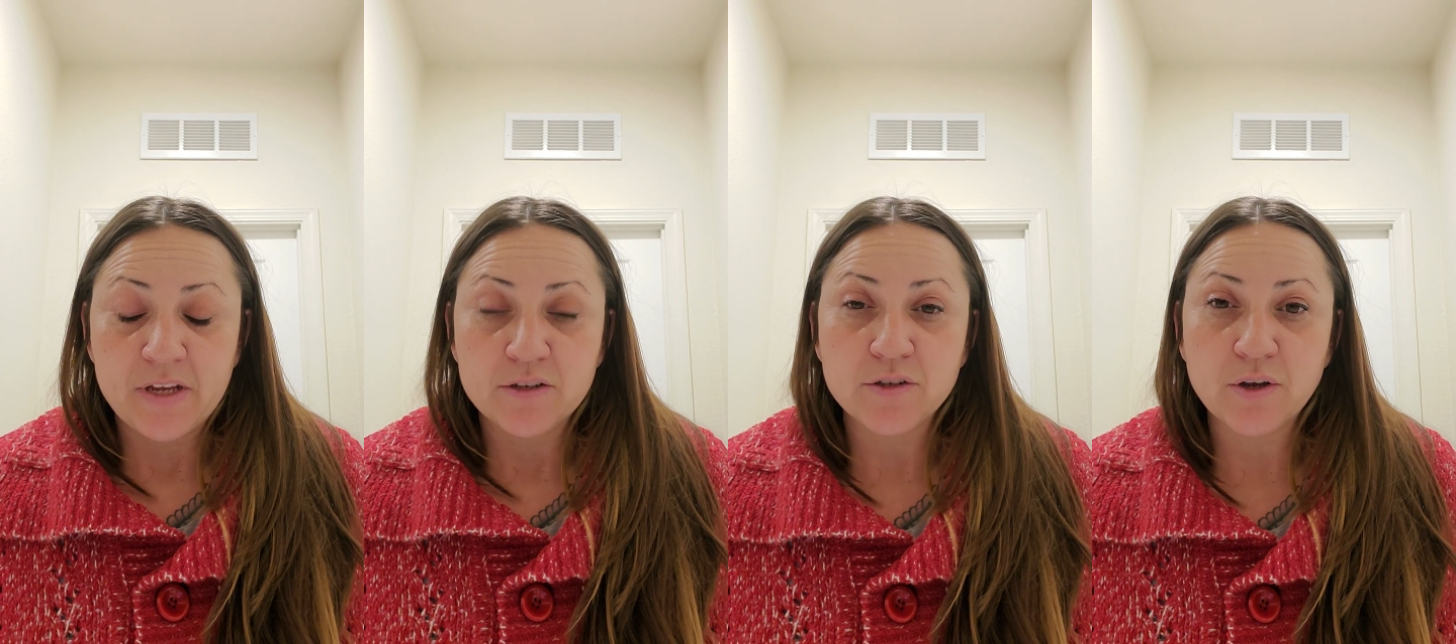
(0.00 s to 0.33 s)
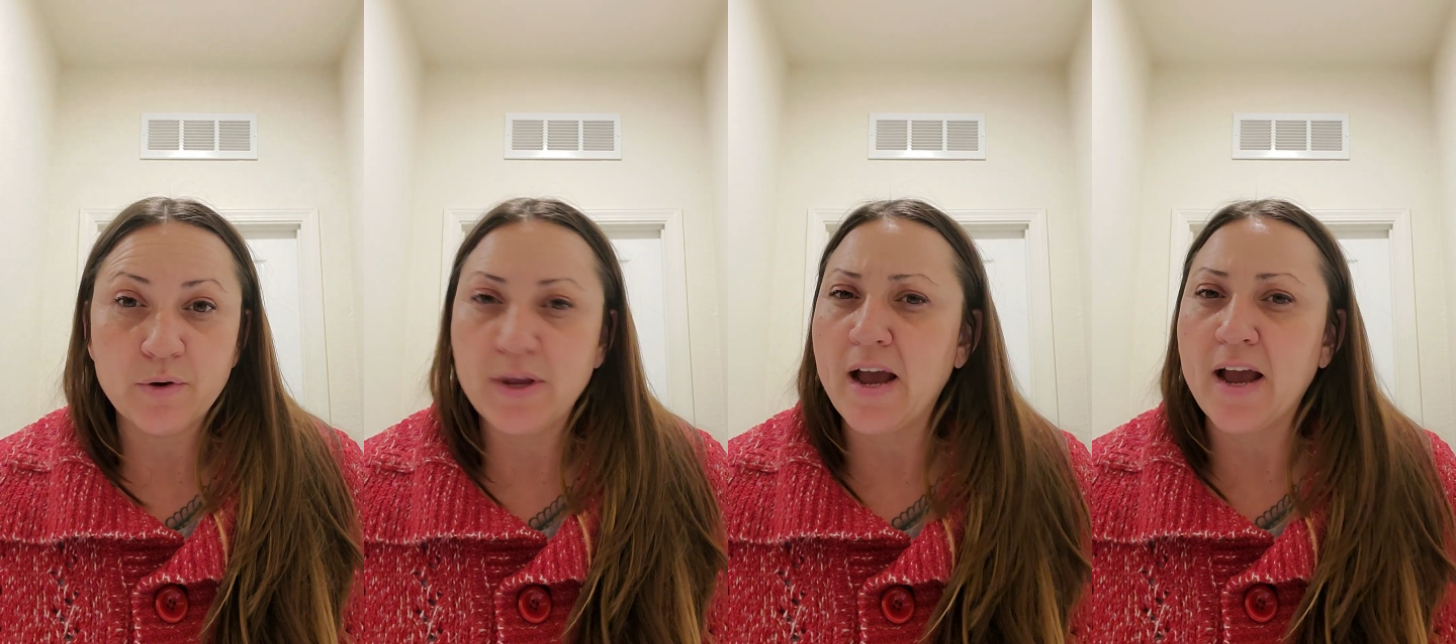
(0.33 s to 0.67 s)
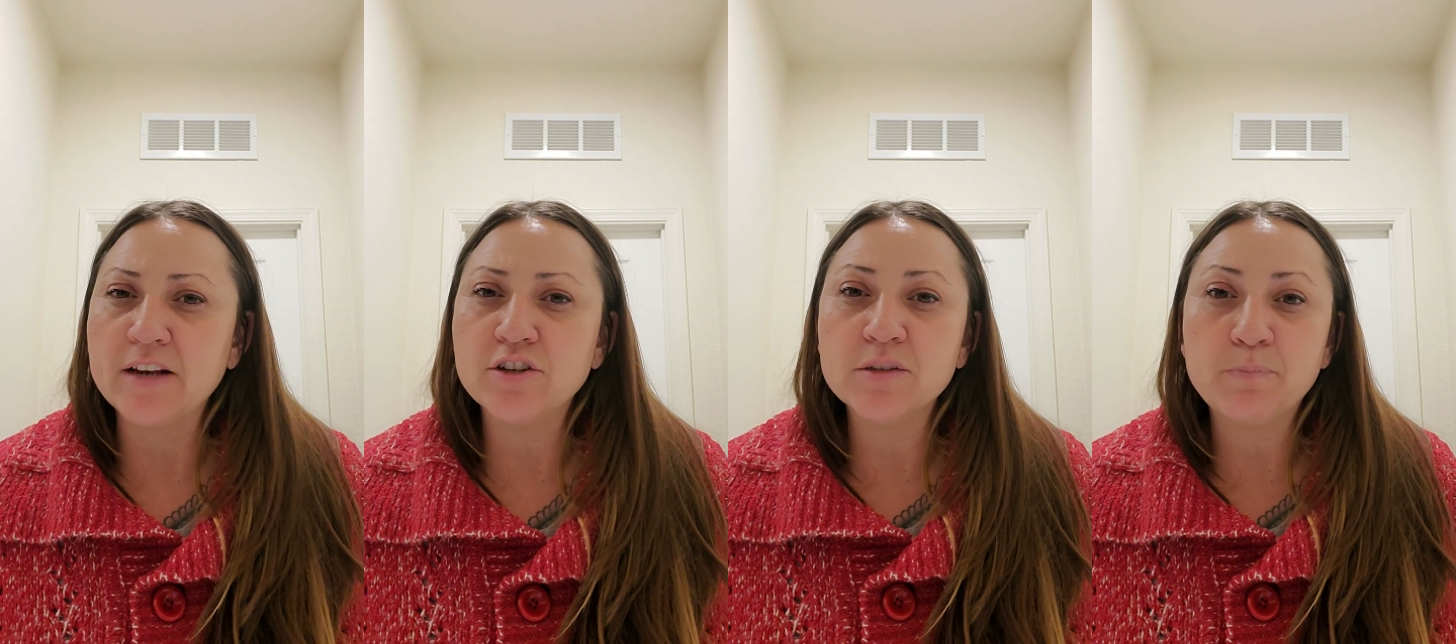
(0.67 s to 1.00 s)
So yeah,
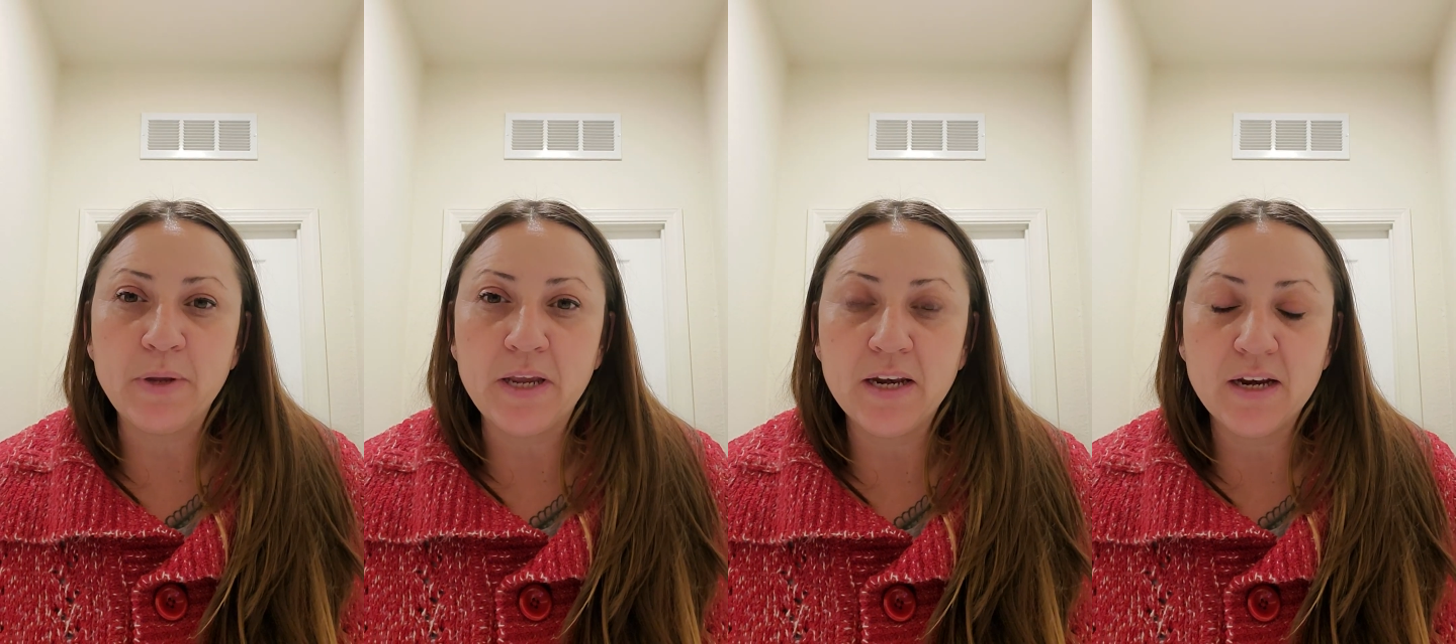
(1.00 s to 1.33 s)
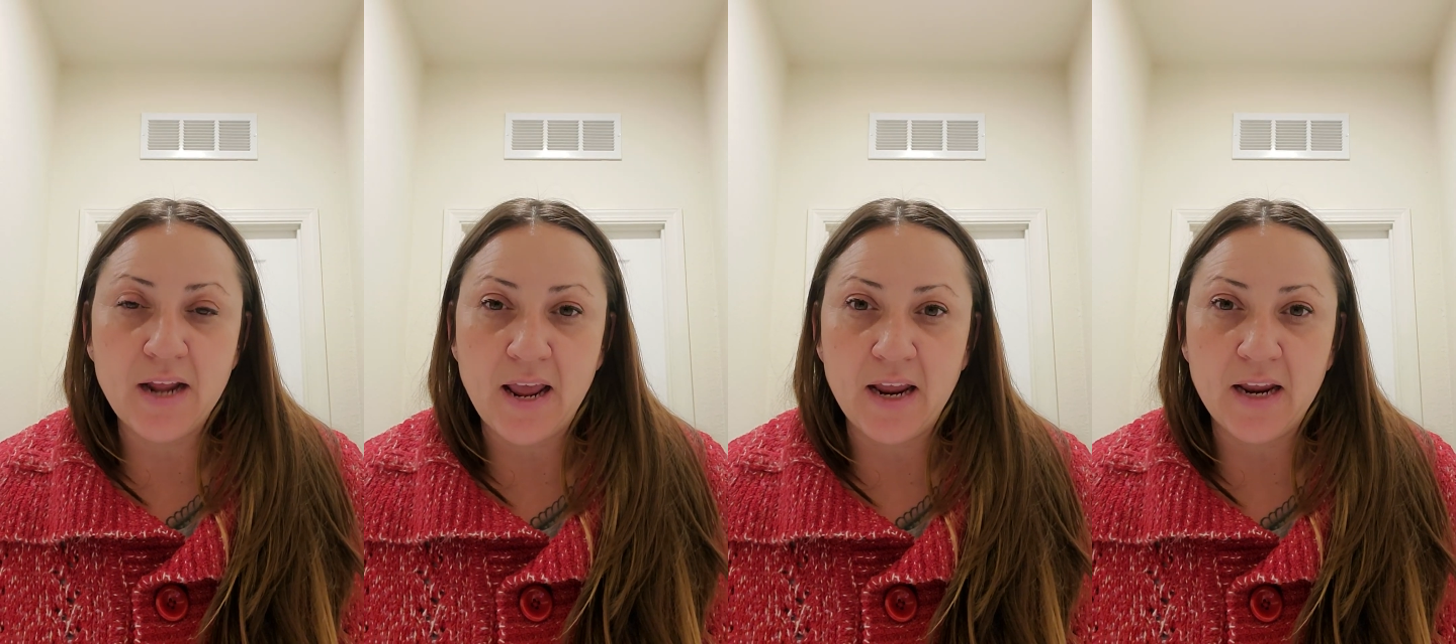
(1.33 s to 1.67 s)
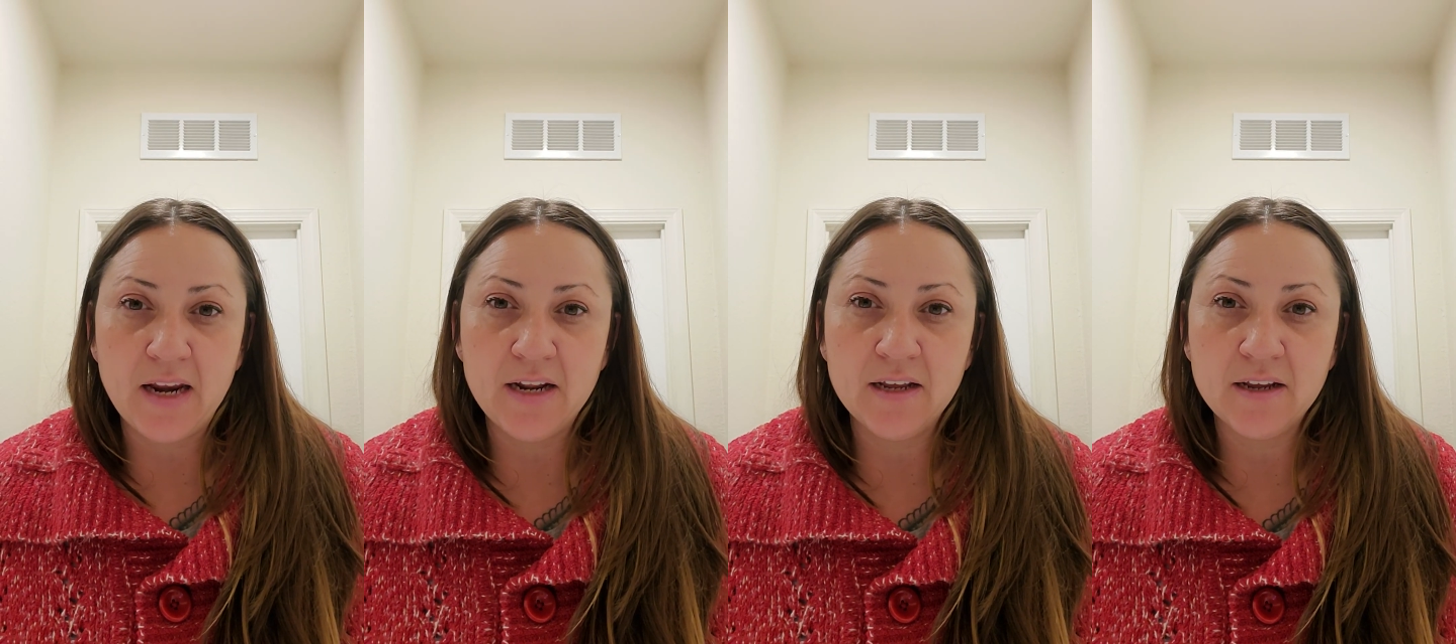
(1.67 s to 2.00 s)
and just being an
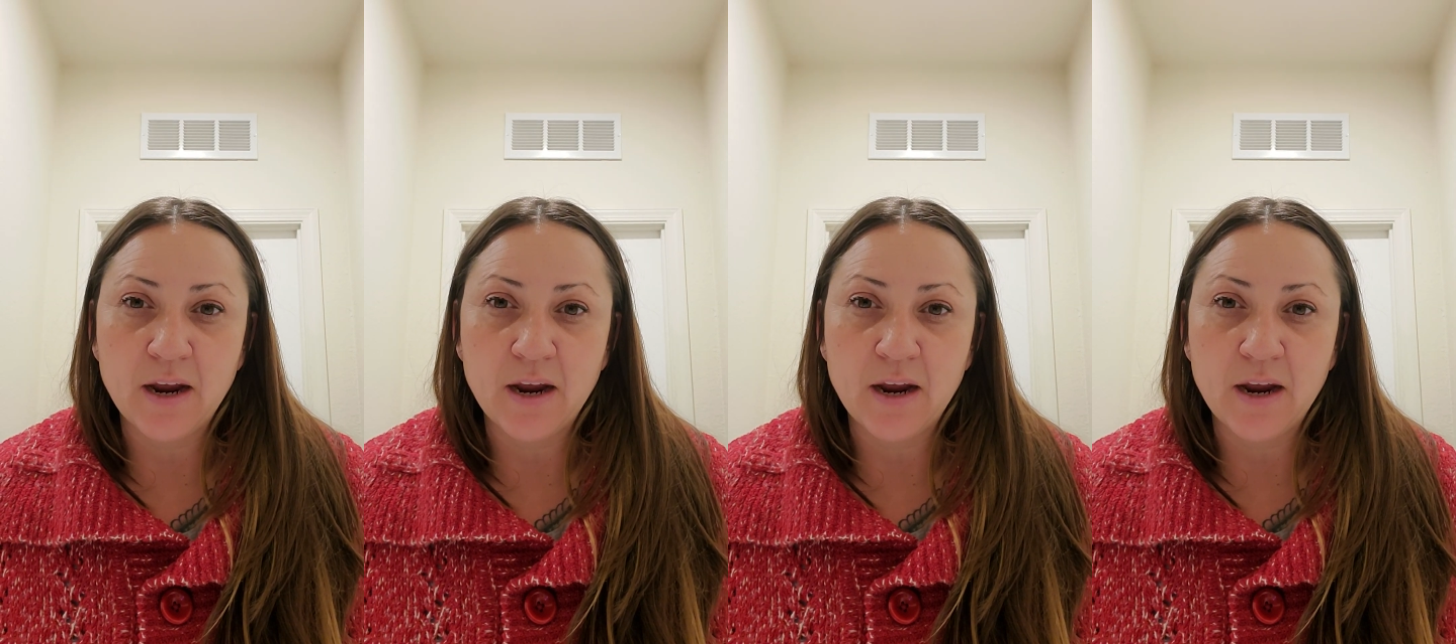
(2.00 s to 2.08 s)
aide.